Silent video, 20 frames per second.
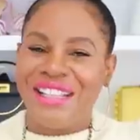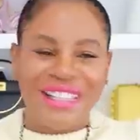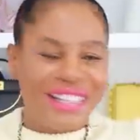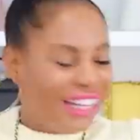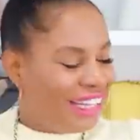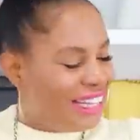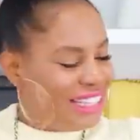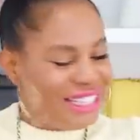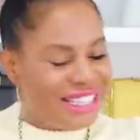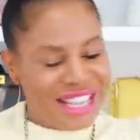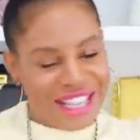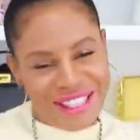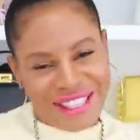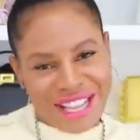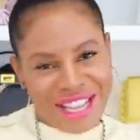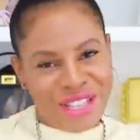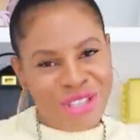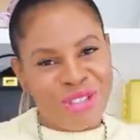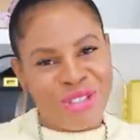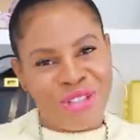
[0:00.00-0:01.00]
like I said,
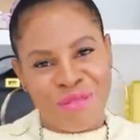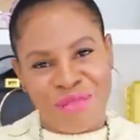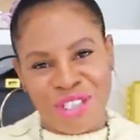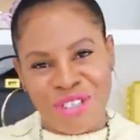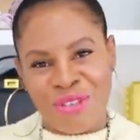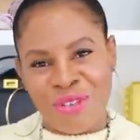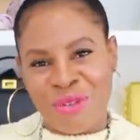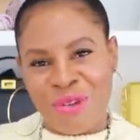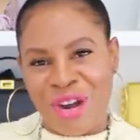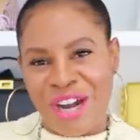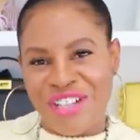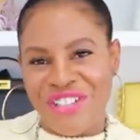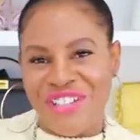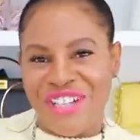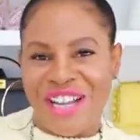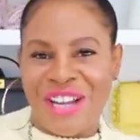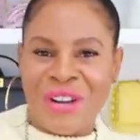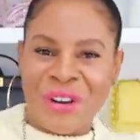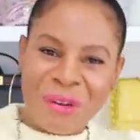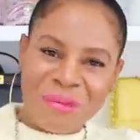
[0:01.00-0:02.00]
thank you so much for
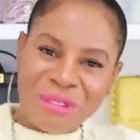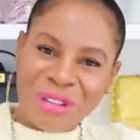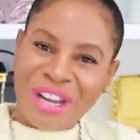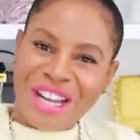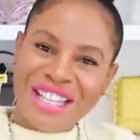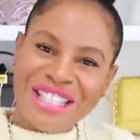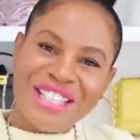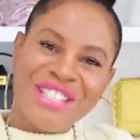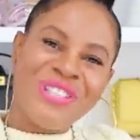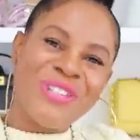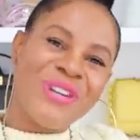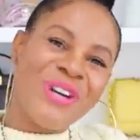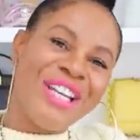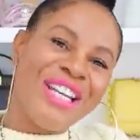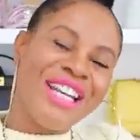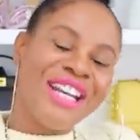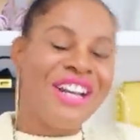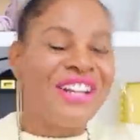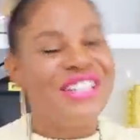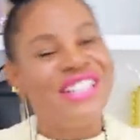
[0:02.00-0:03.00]
watching. I hope you guys
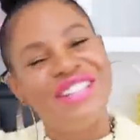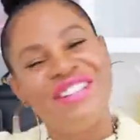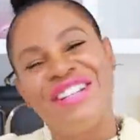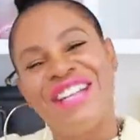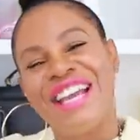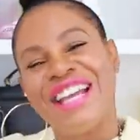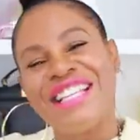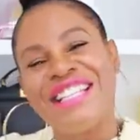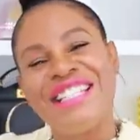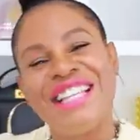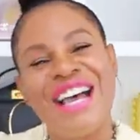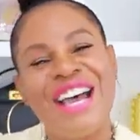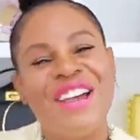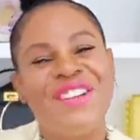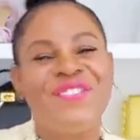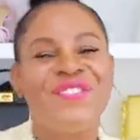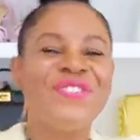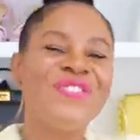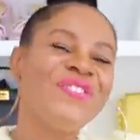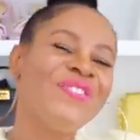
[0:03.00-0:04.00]
enjoyed, and until next
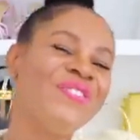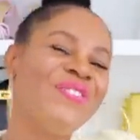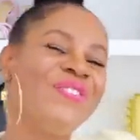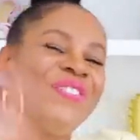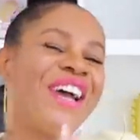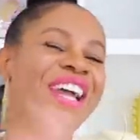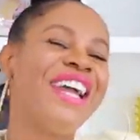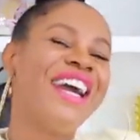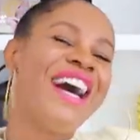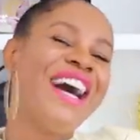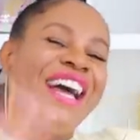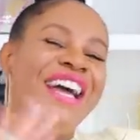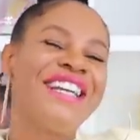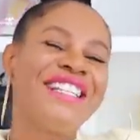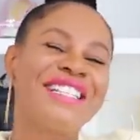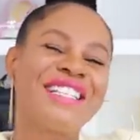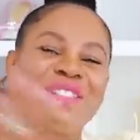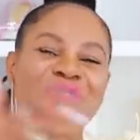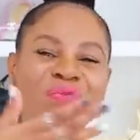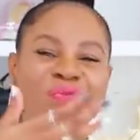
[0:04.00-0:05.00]
time, bye
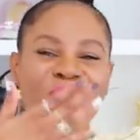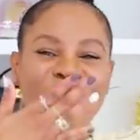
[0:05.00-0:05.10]
guys.